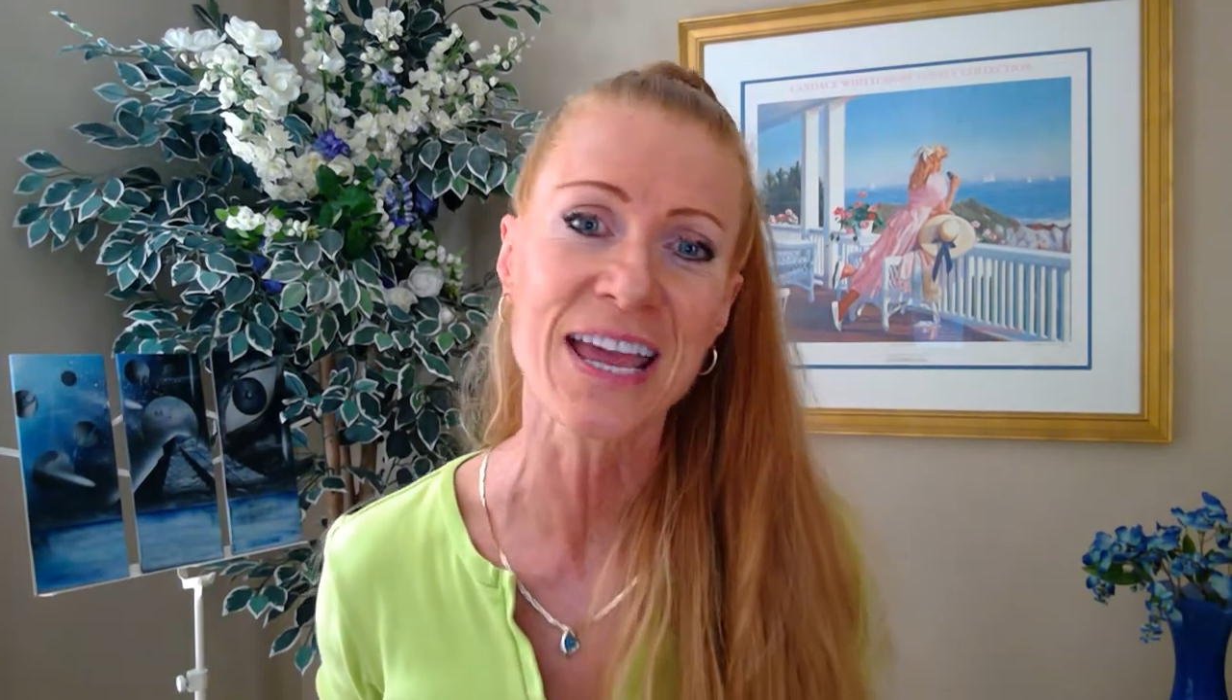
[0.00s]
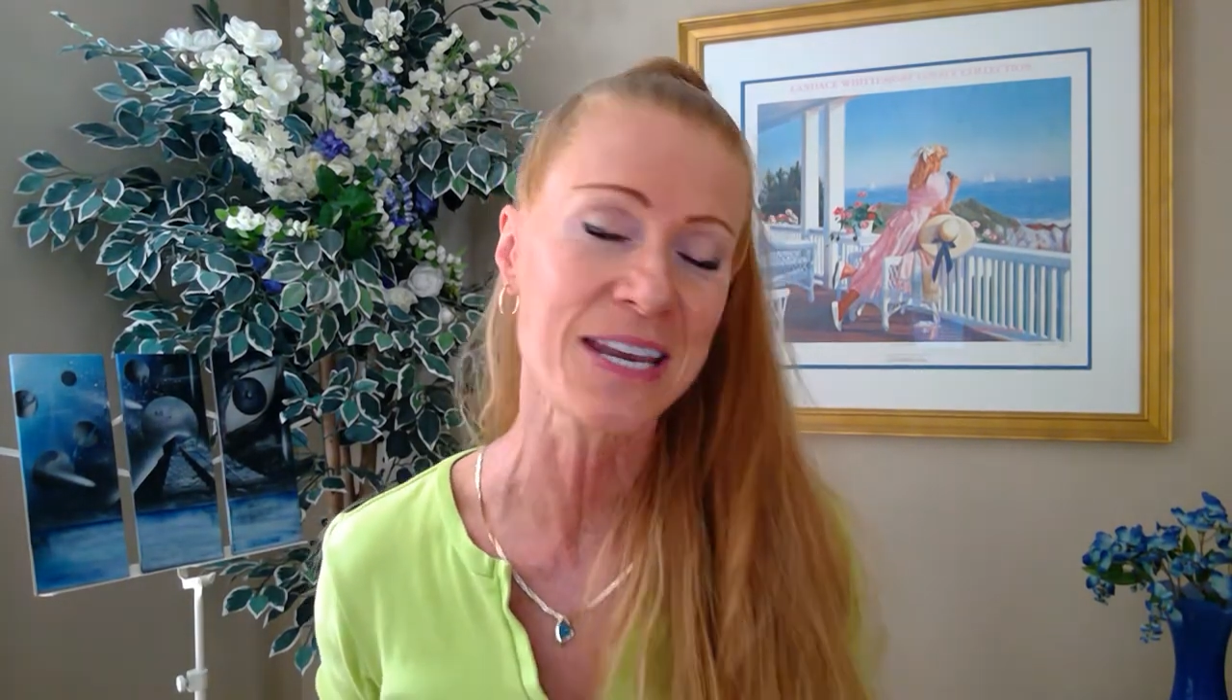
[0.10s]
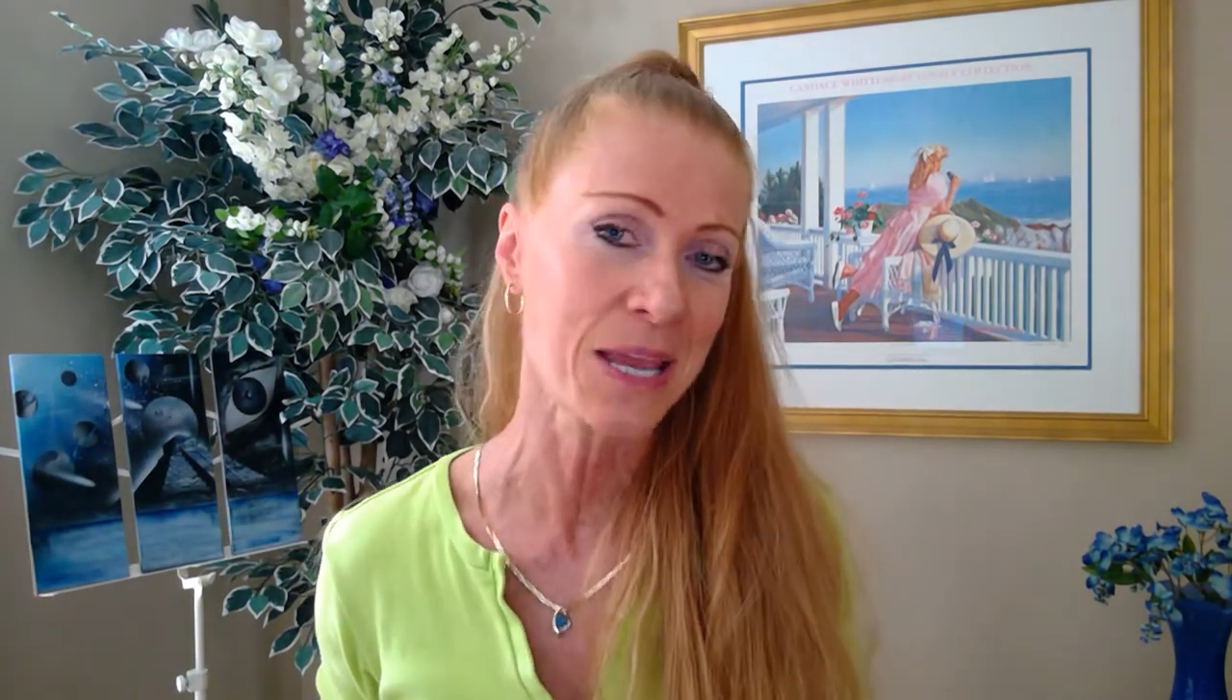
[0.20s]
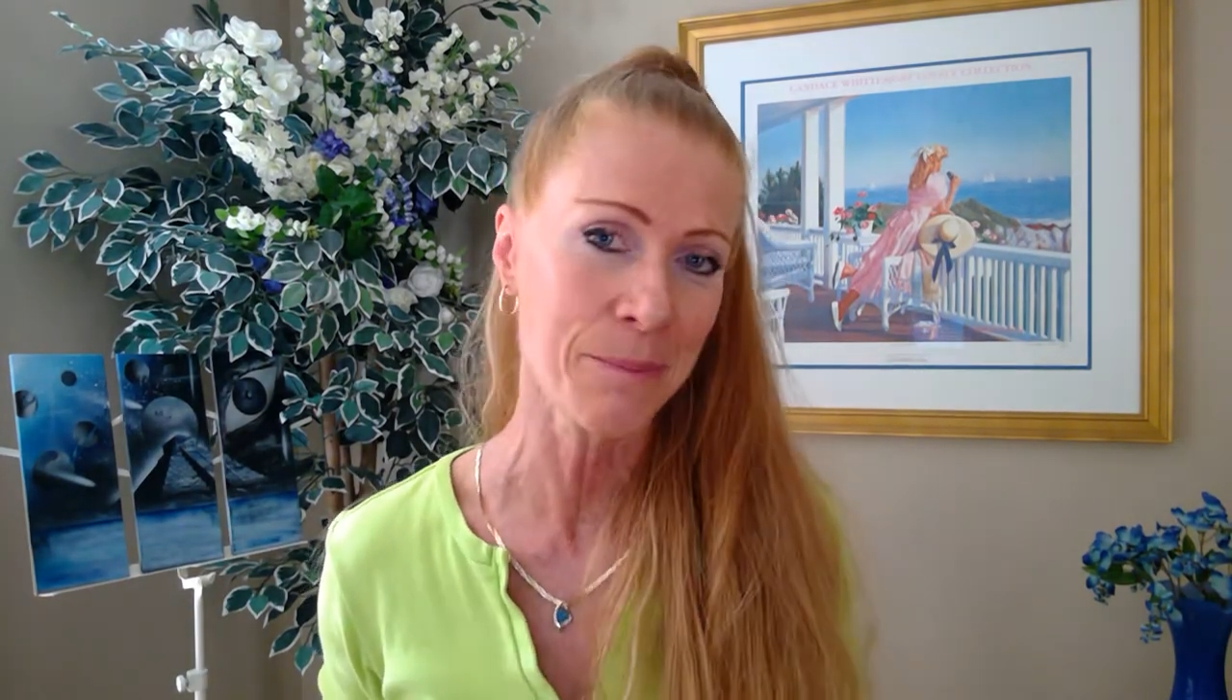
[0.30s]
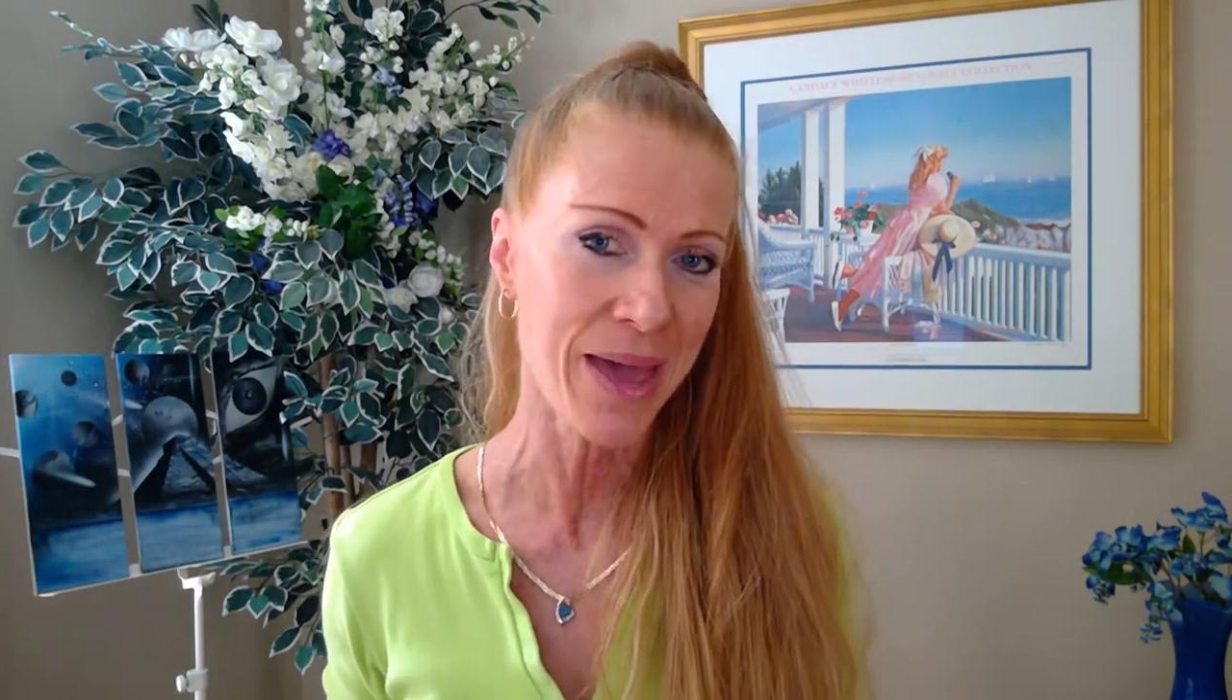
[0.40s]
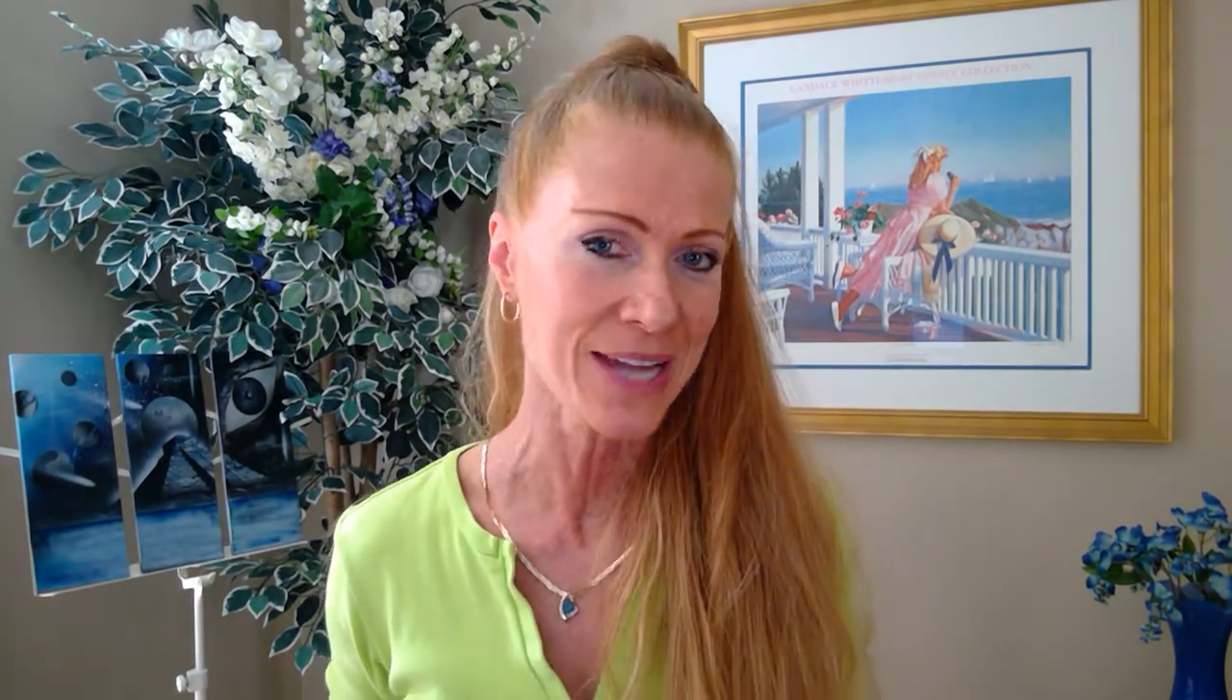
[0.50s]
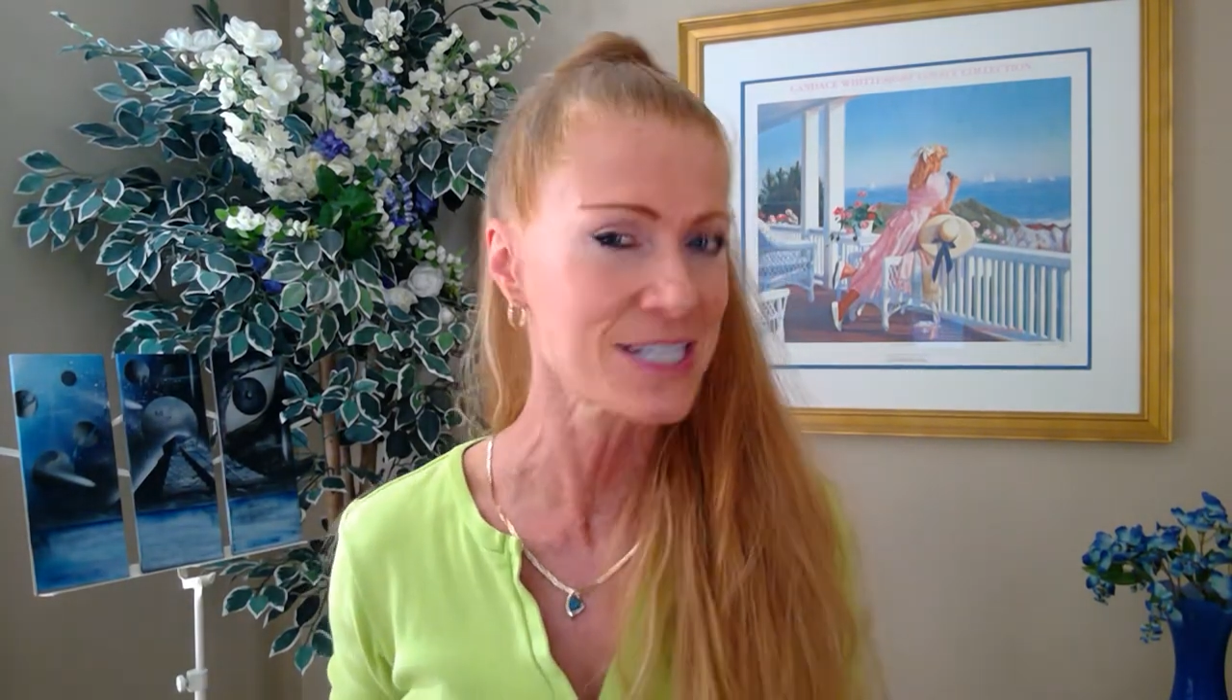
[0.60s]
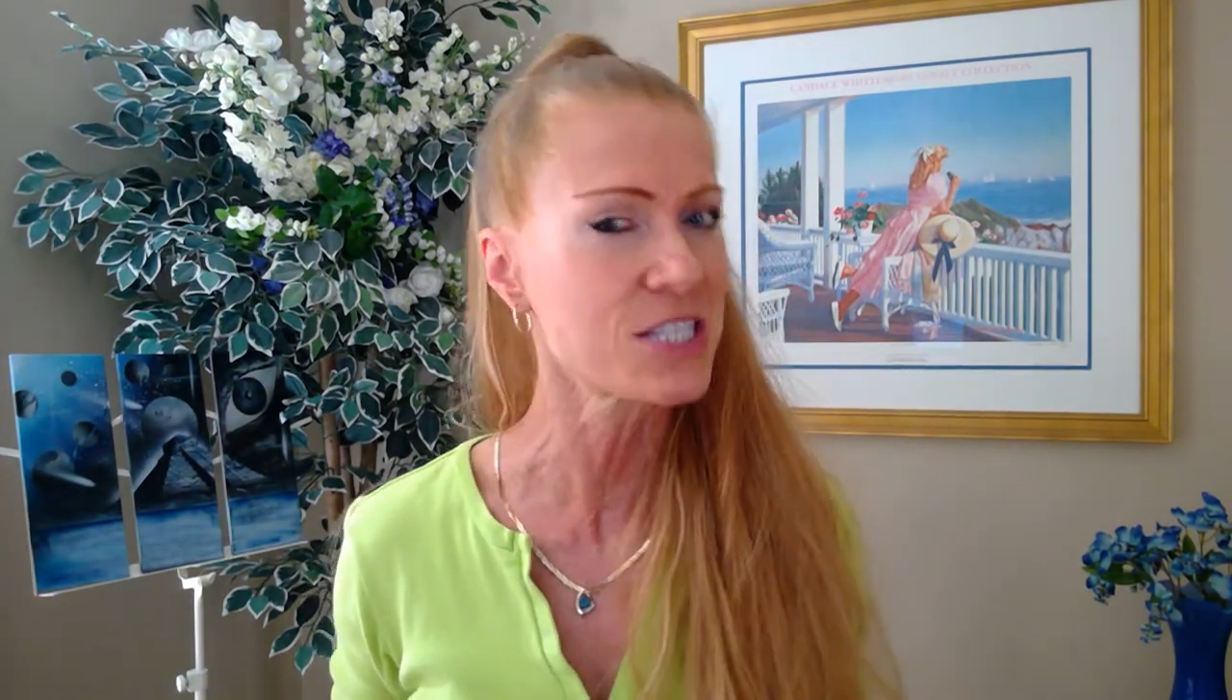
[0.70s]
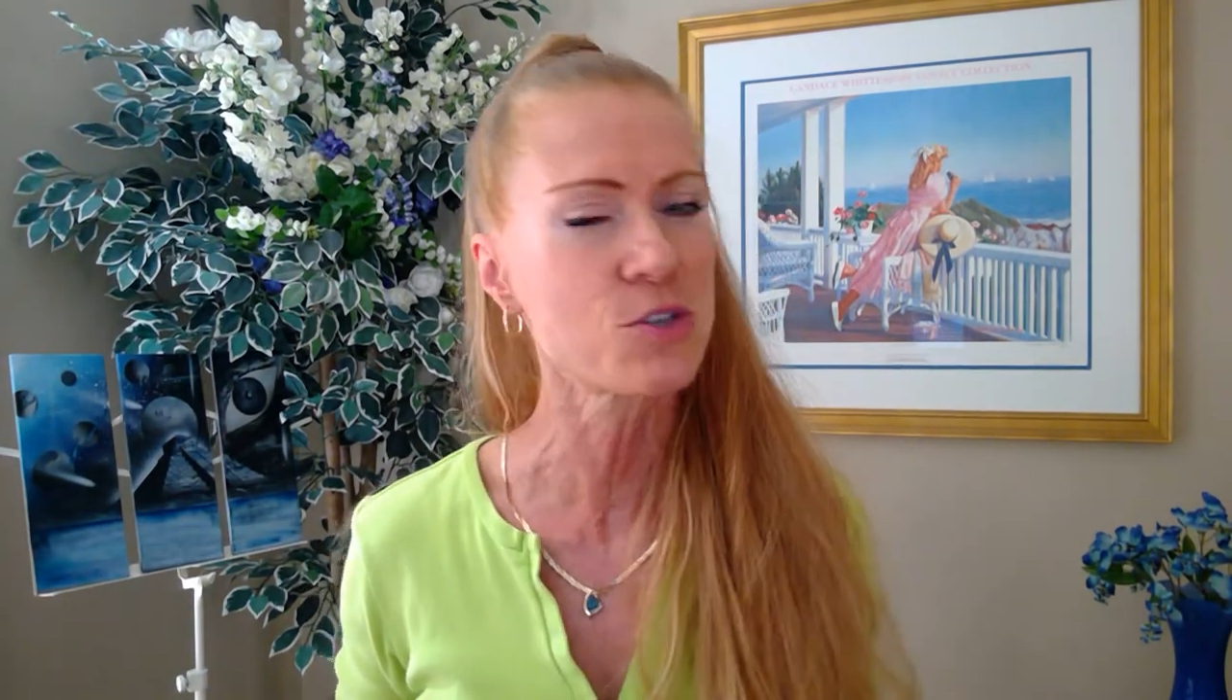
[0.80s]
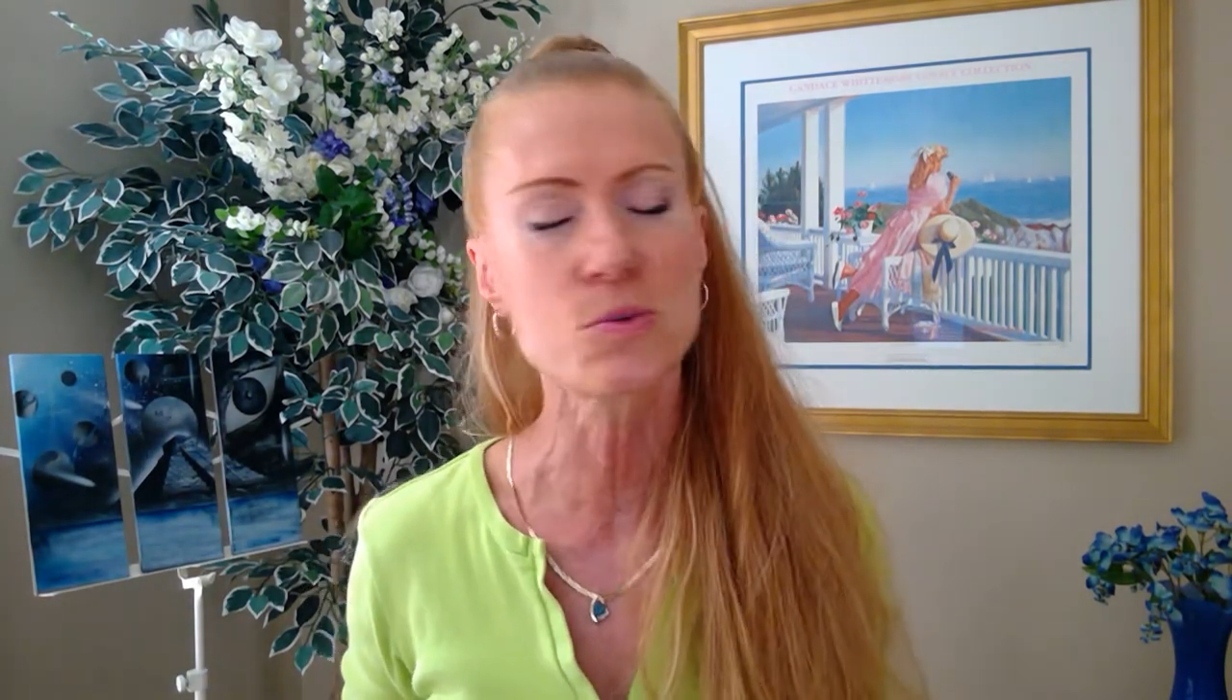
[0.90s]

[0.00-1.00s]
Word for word: and impact is